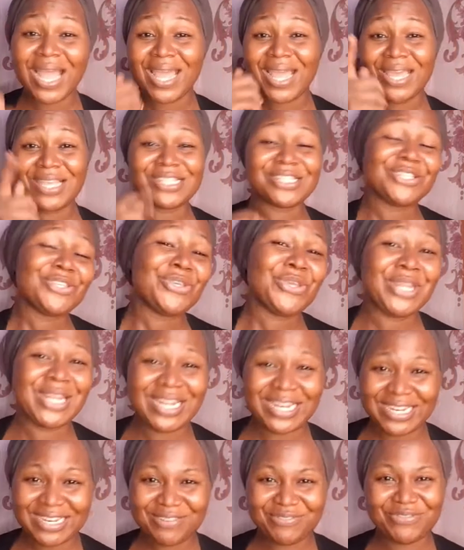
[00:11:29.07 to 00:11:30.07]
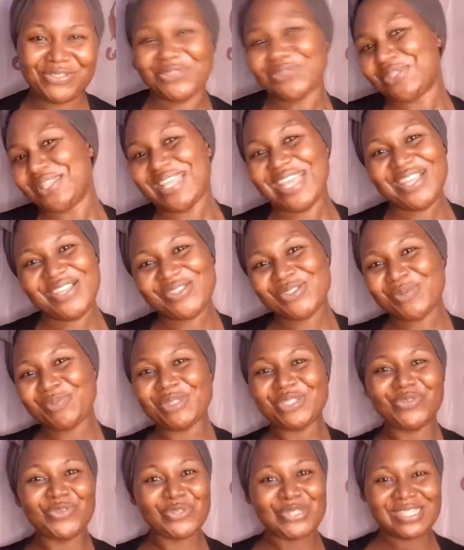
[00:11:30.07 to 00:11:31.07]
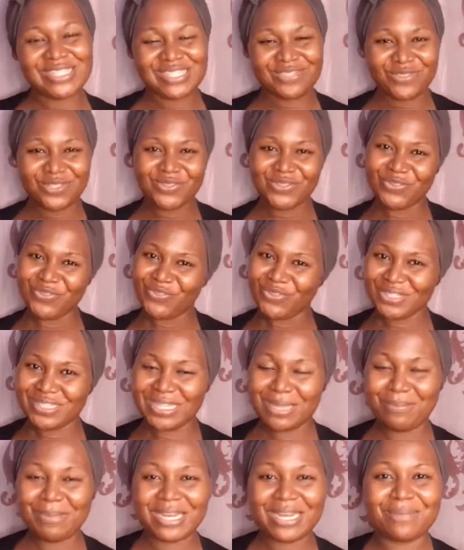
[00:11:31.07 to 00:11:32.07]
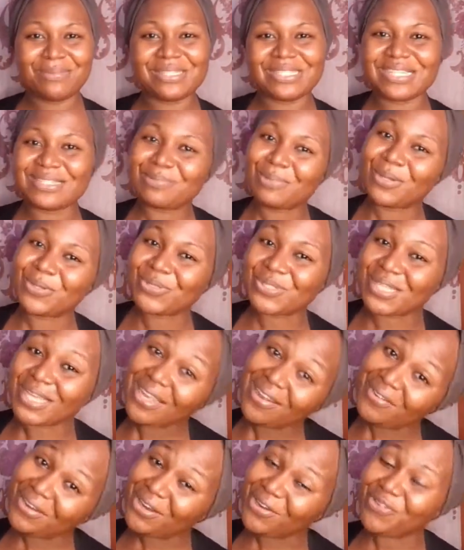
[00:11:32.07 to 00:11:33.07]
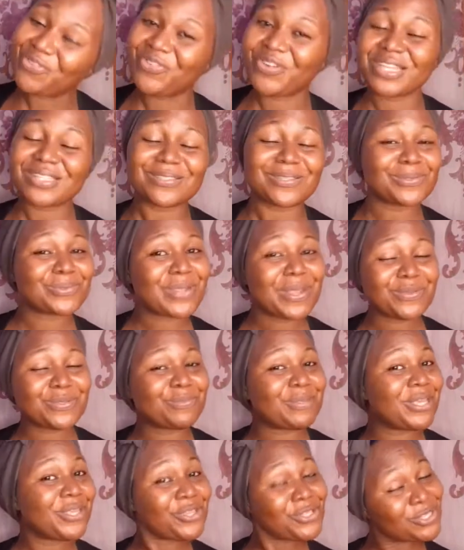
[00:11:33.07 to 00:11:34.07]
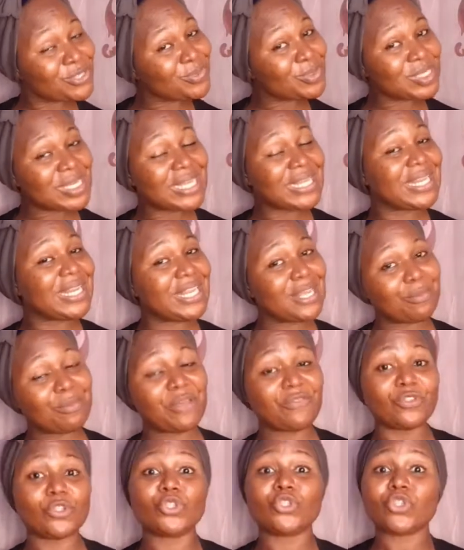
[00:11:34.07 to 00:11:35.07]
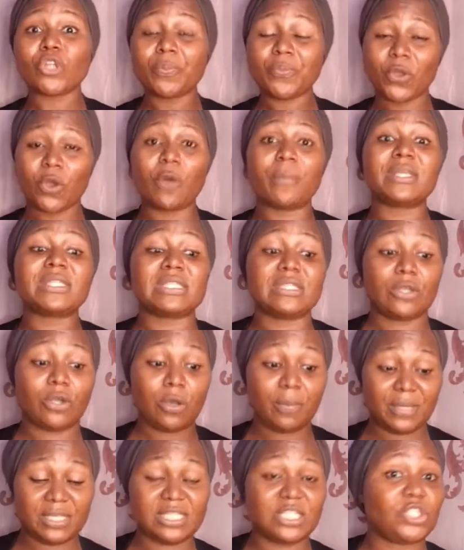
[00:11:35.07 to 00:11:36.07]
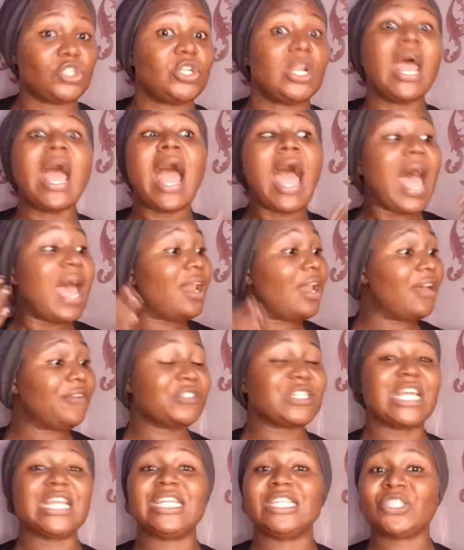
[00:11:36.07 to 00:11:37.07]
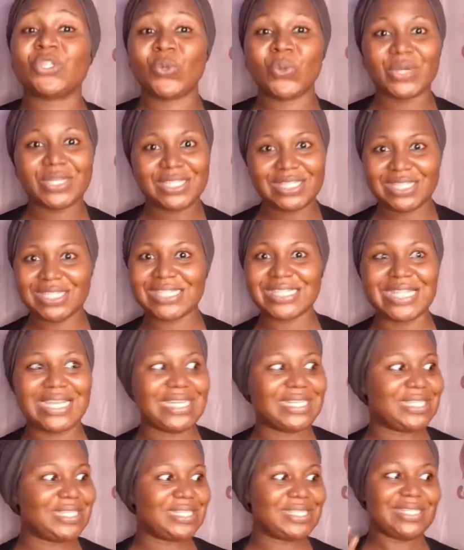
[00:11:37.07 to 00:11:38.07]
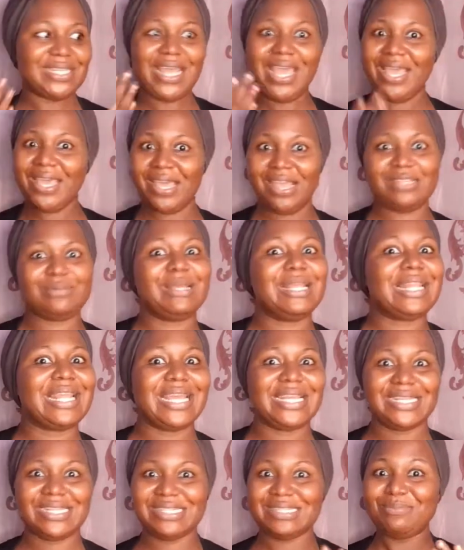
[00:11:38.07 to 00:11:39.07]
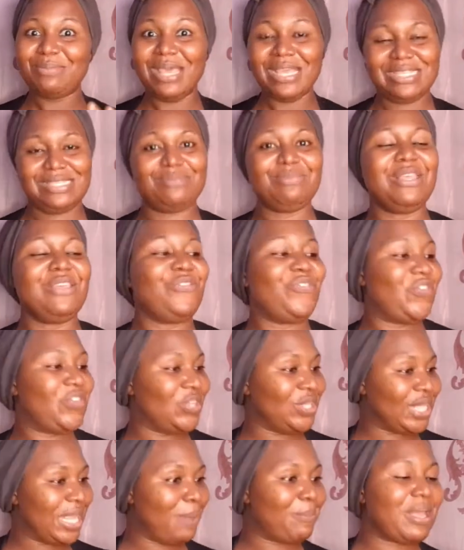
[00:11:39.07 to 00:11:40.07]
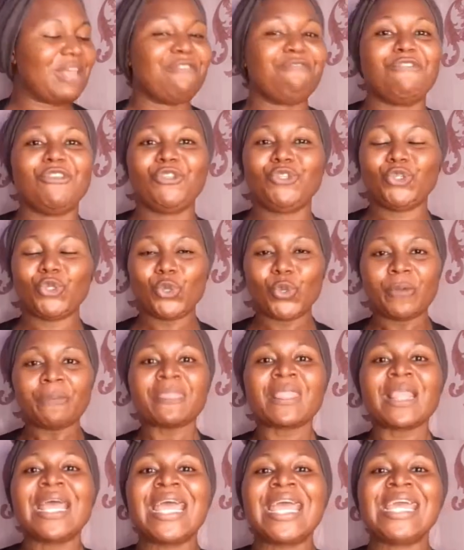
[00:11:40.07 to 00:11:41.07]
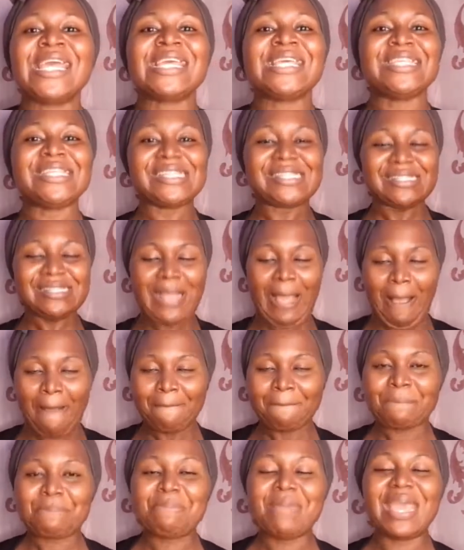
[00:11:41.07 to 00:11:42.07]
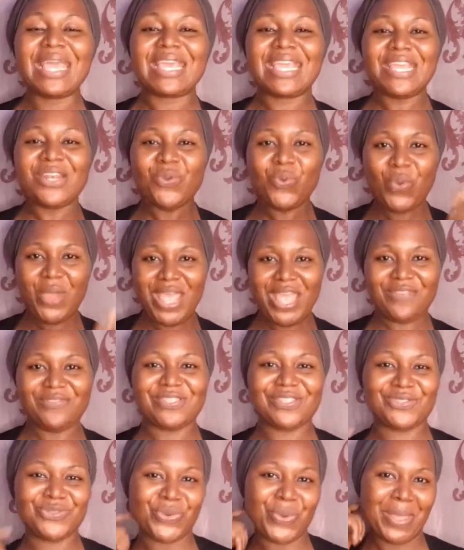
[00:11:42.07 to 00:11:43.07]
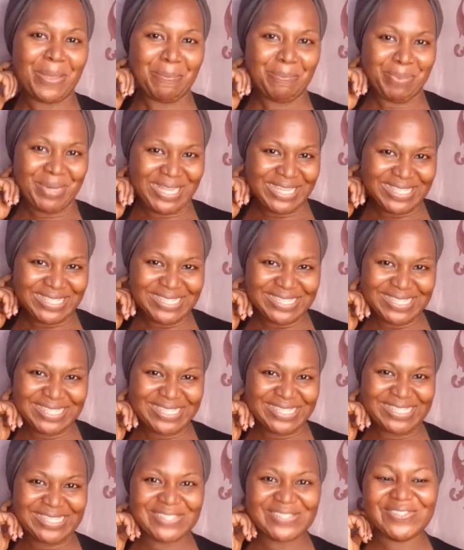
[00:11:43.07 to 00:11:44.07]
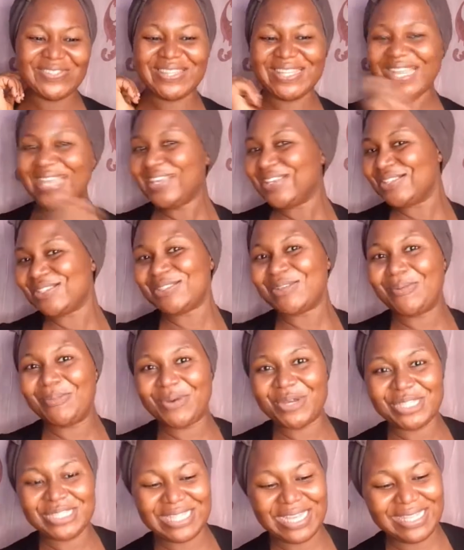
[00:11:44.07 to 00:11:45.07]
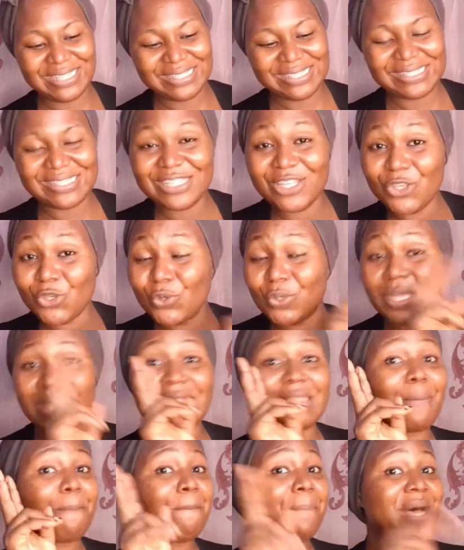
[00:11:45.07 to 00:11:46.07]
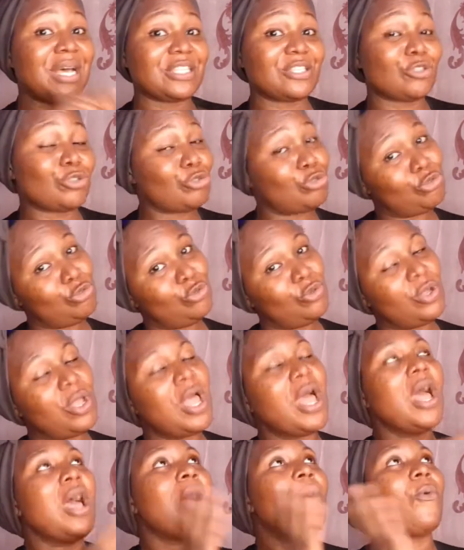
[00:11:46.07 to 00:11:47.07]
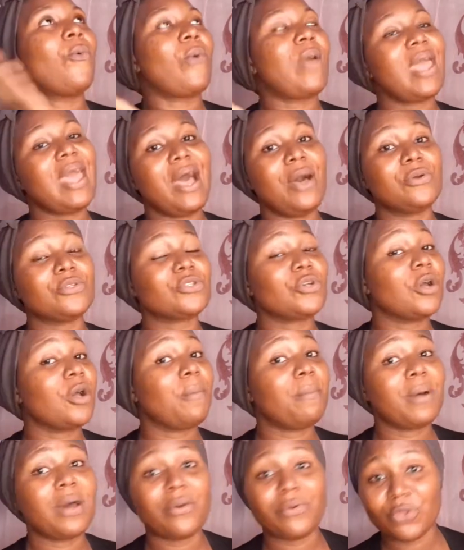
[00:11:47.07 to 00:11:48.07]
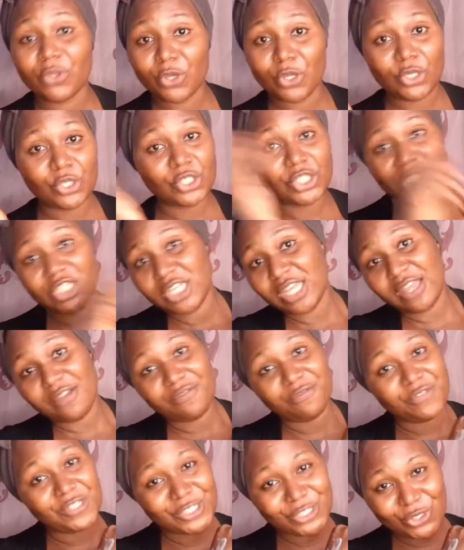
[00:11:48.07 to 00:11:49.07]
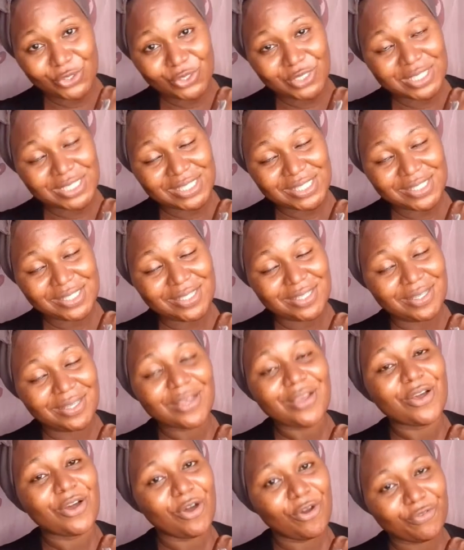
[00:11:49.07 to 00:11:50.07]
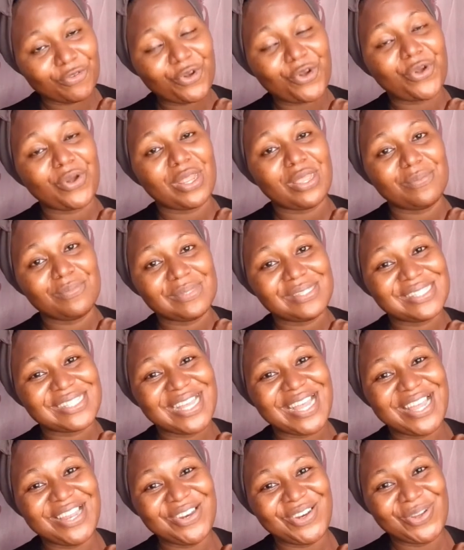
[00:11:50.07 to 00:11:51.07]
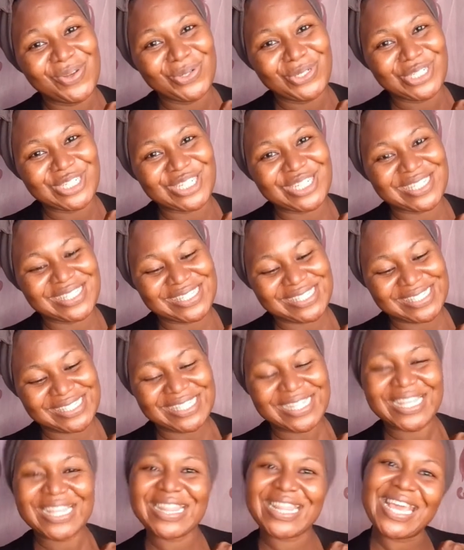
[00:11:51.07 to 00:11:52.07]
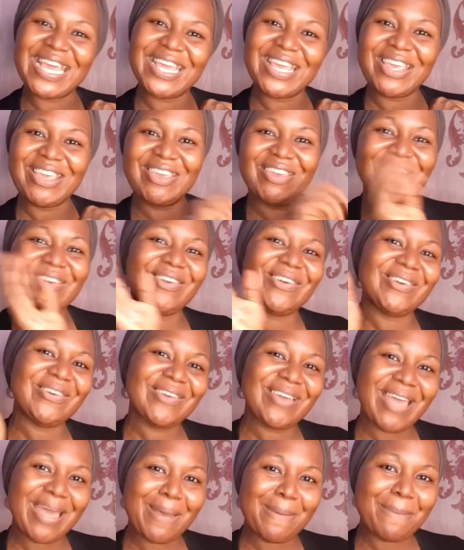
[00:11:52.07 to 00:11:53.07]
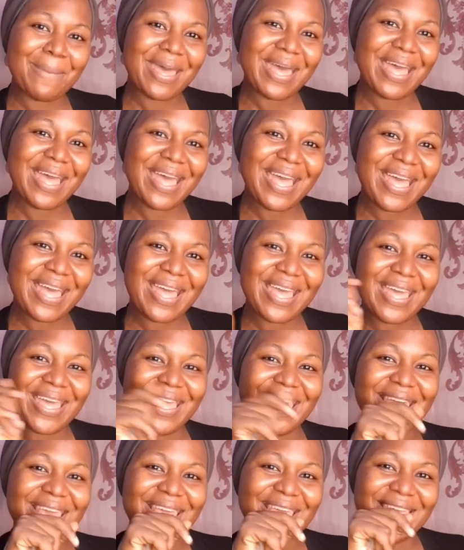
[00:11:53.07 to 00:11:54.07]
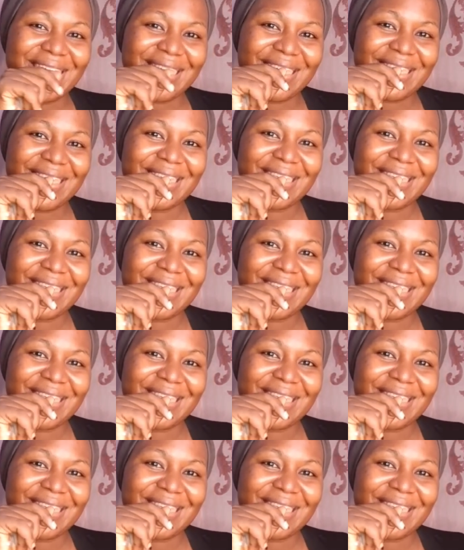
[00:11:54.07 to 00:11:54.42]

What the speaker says: see you in another video. Thank you so much for seeing this face for the first time. My name is Asma Zakari. Don't forget to subscribe to my YouTube channel, like my video, drop your comments in the comment section. I love challenging questions like this. Engagement like this makes me feel that my video is making waves, is going places. So thank you so much, and see you in the part 2, where I'll talk about rheology and viscosity of creams and lotions. Thank you and bye.